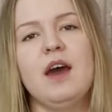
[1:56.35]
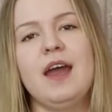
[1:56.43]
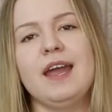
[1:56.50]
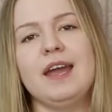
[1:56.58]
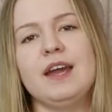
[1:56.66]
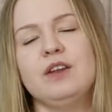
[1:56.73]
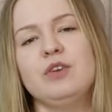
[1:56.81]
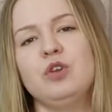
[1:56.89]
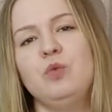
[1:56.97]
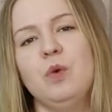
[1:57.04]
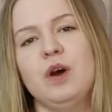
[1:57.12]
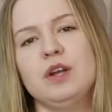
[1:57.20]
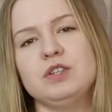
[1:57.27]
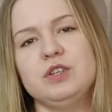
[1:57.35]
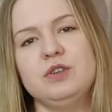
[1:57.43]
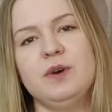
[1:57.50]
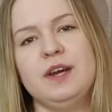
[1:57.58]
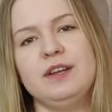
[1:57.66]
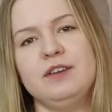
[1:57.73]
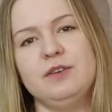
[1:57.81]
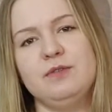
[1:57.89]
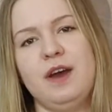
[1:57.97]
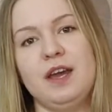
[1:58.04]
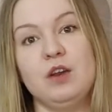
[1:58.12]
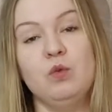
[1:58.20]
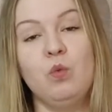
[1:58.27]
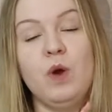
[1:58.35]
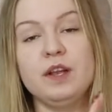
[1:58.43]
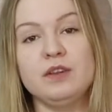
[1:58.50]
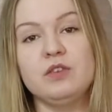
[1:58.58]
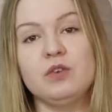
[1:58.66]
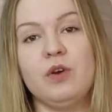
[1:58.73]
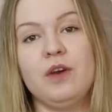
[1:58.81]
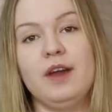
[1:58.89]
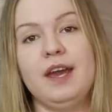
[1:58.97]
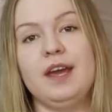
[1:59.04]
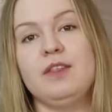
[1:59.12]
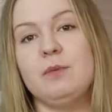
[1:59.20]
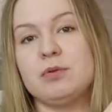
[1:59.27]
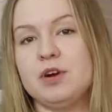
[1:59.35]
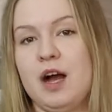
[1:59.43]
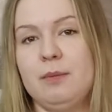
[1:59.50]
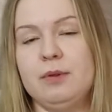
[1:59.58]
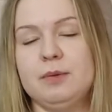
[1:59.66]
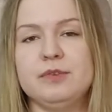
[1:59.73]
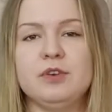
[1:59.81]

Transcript: and you want to identify in one story the problem.